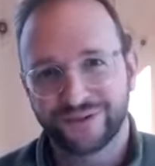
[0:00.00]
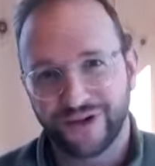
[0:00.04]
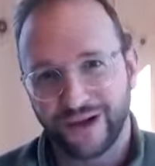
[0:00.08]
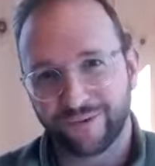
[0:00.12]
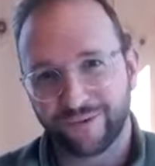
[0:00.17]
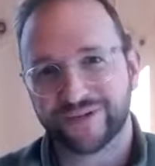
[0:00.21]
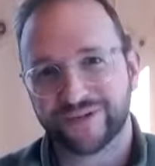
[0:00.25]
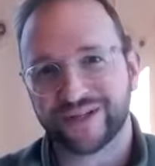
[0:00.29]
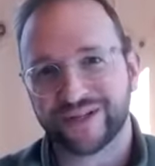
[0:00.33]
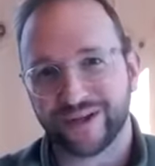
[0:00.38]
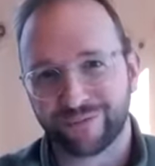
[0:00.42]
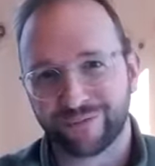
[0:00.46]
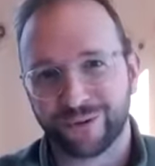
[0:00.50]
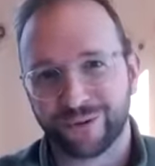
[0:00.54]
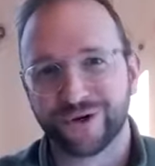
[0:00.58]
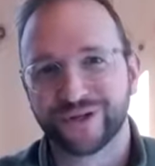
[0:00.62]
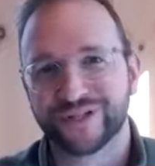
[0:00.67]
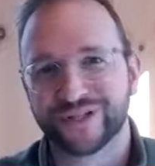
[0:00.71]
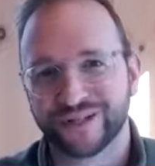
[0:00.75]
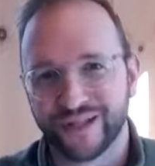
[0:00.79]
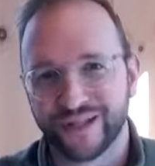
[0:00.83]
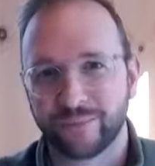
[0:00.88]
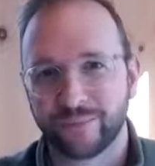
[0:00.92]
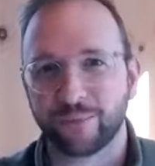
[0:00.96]
I would say,
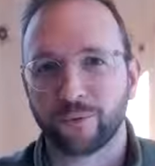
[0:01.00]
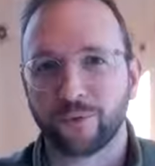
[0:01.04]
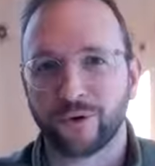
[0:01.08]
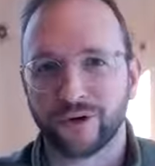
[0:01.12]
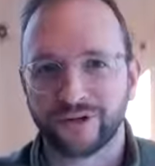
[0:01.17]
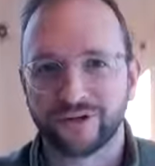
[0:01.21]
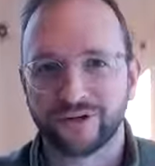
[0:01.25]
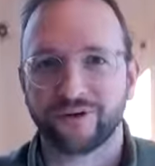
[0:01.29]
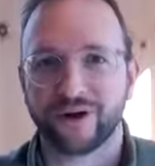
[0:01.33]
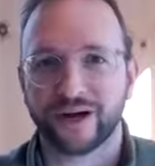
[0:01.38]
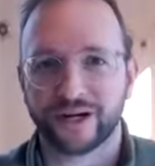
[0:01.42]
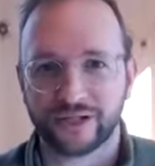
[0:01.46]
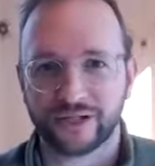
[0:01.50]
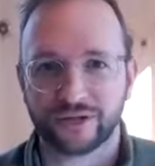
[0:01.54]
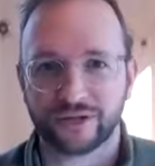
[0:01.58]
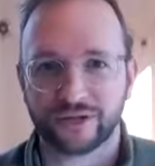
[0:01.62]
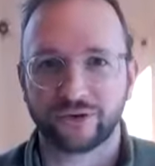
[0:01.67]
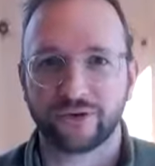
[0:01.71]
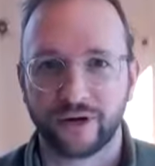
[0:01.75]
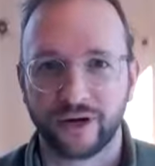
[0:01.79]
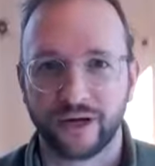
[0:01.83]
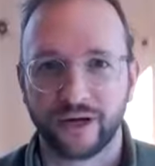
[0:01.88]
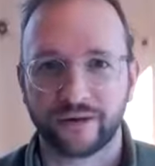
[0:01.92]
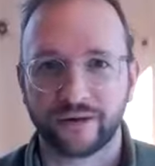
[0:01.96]
pushing them in one direction
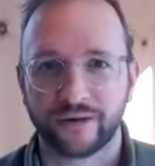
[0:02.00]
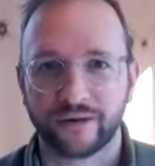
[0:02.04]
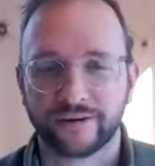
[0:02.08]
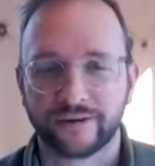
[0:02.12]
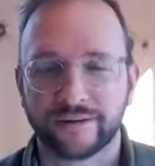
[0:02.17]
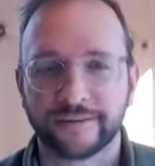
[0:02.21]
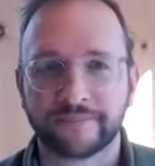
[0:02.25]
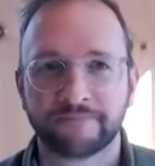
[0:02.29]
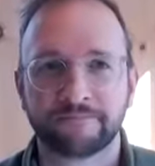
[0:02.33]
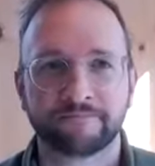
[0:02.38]
or another.